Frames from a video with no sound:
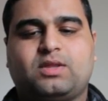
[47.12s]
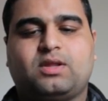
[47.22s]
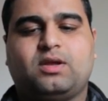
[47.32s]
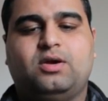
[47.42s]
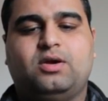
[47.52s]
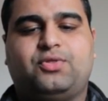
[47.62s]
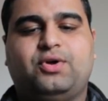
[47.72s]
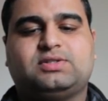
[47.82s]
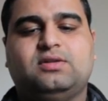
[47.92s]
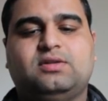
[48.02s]
Her third
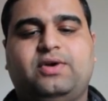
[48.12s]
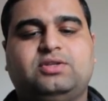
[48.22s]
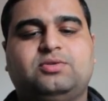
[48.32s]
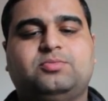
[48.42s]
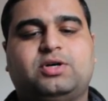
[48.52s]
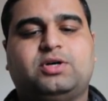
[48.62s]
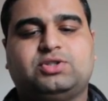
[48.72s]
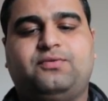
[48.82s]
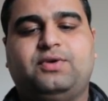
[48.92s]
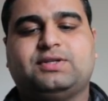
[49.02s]
skill, Phantom Crush,
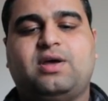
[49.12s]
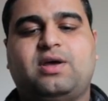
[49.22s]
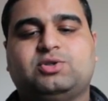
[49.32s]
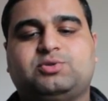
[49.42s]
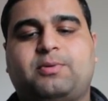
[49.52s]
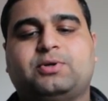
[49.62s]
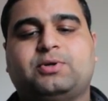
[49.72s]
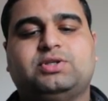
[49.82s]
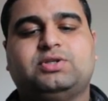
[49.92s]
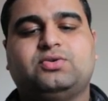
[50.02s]
inflicts damage
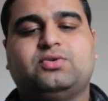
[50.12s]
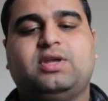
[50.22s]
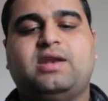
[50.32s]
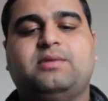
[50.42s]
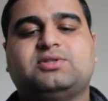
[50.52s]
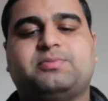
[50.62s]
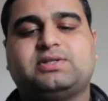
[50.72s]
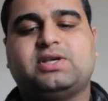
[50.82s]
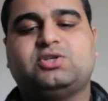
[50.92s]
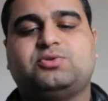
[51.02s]
proportionate to the enemy's max
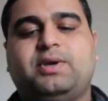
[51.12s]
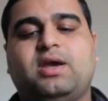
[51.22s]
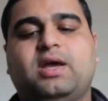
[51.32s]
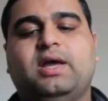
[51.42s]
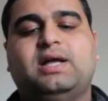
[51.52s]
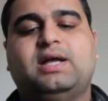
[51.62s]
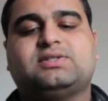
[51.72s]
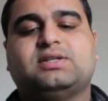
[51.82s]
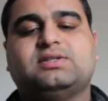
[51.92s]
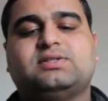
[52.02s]
HP and
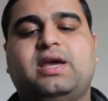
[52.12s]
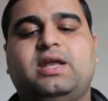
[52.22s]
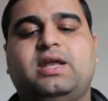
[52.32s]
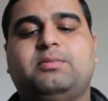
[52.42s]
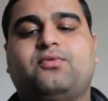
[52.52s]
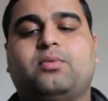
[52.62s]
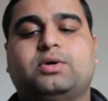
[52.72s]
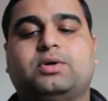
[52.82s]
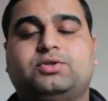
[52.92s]
stuns the enemy for one turn.